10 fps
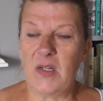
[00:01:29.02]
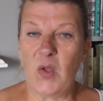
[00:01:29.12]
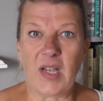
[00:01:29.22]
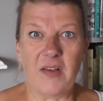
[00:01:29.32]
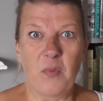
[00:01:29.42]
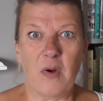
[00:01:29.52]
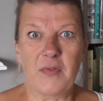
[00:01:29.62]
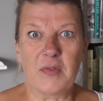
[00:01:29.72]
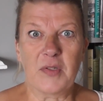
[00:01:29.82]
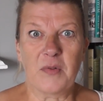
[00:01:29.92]
Look, I've
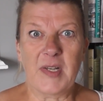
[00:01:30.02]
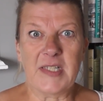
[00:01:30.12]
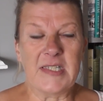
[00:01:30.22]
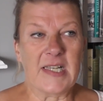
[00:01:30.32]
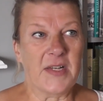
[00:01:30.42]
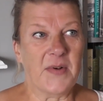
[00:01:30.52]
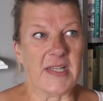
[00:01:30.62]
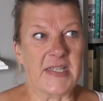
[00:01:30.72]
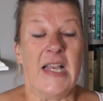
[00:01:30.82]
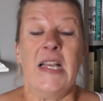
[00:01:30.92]
waffled already and
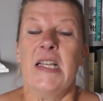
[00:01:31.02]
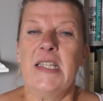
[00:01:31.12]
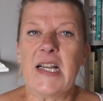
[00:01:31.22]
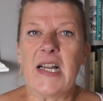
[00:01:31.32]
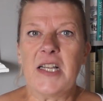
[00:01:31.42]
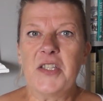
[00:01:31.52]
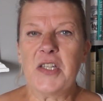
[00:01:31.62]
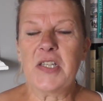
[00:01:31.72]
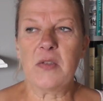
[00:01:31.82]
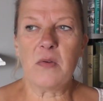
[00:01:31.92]
digressed. Yeah, I
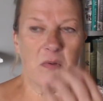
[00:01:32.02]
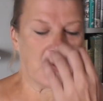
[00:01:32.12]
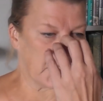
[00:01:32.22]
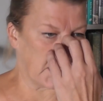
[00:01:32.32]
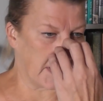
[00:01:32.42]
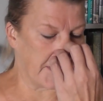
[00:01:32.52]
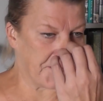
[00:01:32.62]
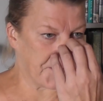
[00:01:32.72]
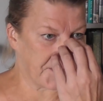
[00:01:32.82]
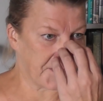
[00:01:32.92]
just thought,
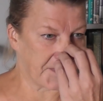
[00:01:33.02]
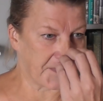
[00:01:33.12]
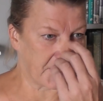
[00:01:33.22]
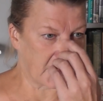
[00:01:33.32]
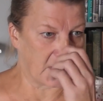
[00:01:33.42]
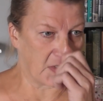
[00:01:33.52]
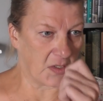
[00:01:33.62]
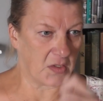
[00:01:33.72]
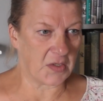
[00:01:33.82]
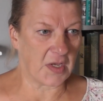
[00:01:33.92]

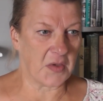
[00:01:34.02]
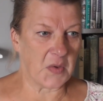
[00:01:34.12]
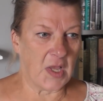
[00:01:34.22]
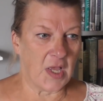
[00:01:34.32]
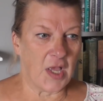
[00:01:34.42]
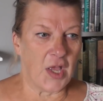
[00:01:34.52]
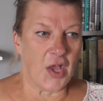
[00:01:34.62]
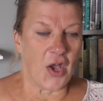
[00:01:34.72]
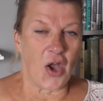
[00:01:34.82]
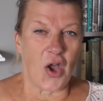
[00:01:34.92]
you know,
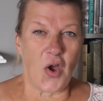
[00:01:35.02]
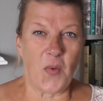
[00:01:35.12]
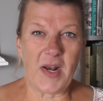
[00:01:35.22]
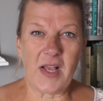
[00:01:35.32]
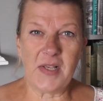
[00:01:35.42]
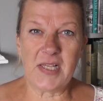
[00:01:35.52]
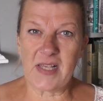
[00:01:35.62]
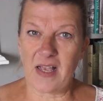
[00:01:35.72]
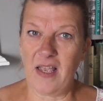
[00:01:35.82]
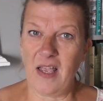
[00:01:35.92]
when I
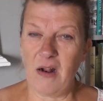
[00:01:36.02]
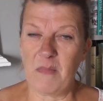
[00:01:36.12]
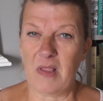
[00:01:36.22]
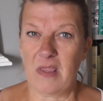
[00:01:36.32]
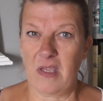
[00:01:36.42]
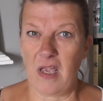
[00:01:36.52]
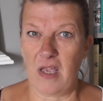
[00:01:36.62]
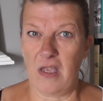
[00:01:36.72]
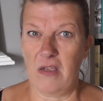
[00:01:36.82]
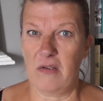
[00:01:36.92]
sat here a month
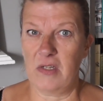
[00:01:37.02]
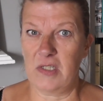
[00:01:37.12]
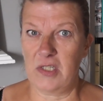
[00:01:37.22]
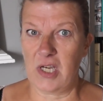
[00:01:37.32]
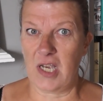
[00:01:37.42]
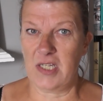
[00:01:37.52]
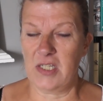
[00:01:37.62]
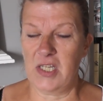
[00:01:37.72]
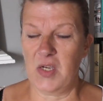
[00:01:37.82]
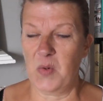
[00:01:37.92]
ago
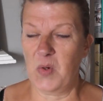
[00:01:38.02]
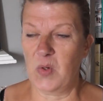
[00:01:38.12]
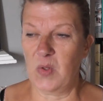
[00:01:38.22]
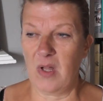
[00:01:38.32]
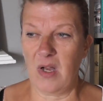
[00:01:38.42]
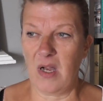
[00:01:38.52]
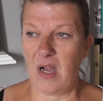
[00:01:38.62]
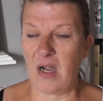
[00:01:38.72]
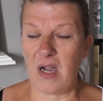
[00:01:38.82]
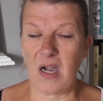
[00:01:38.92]
chatting to you all,
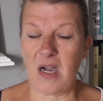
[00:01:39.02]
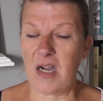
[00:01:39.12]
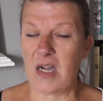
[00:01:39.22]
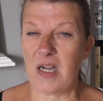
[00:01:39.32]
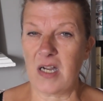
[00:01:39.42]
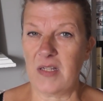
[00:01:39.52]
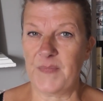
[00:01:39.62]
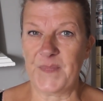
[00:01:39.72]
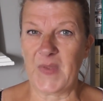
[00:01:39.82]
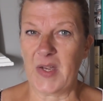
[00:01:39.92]

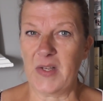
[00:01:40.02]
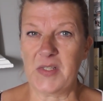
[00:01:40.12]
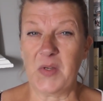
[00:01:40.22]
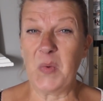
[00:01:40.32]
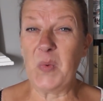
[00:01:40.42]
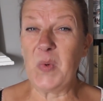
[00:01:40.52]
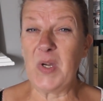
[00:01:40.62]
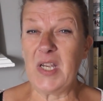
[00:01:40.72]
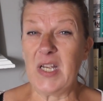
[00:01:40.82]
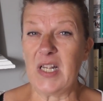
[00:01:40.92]
I was in a
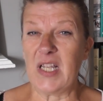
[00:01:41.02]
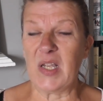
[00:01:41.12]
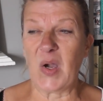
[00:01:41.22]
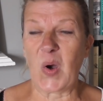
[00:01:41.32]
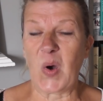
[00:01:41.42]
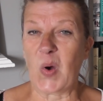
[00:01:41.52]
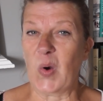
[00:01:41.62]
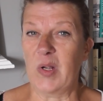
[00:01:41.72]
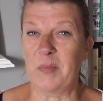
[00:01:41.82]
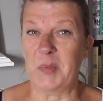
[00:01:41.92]
really
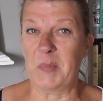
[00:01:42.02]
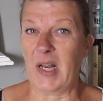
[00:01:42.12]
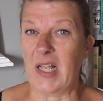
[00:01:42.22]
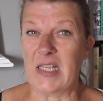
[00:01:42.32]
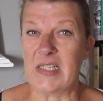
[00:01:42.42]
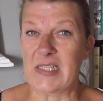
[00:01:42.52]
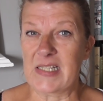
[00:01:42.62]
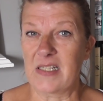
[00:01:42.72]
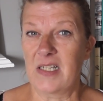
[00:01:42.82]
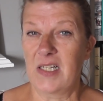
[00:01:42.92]
horrible
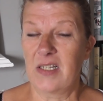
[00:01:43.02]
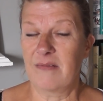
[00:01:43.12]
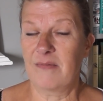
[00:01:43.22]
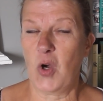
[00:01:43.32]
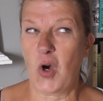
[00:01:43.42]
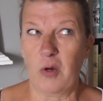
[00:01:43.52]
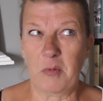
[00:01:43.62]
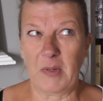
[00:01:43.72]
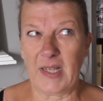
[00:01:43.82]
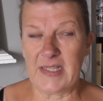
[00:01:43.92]
place. Not a
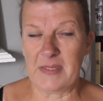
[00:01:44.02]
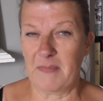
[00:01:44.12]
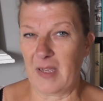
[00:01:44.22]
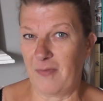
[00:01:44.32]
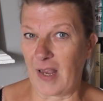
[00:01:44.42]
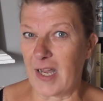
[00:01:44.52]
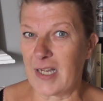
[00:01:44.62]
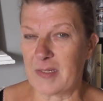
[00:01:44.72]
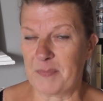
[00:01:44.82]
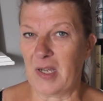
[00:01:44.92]
horrible place in my
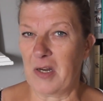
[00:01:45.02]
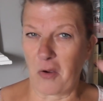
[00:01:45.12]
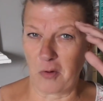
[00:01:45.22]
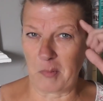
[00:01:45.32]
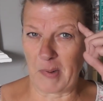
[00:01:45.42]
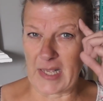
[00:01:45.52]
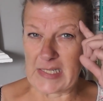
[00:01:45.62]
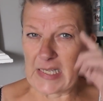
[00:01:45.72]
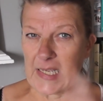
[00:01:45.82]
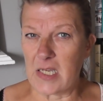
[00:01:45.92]
flat, but in a horrible
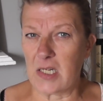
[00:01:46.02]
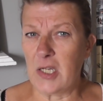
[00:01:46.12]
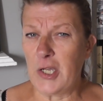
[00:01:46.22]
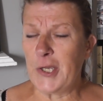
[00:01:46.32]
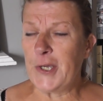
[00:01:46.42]
place here.